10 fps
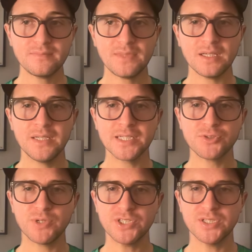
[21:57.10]
next
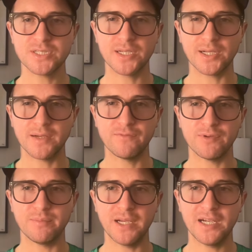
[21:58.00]
question is going to come
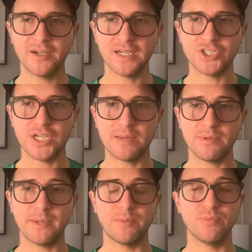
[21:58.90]
from Bay Area Champ
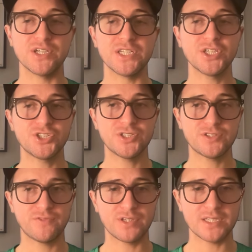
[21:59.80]
about
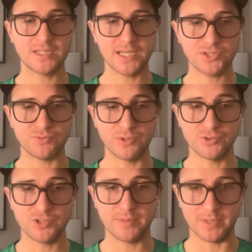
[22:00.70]
predictions for this next
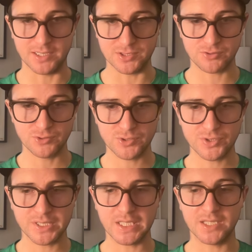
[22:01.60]
road trip. It is
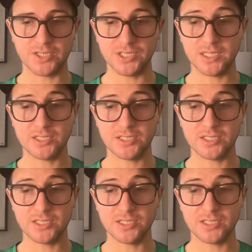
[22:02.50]
crucial that the Giants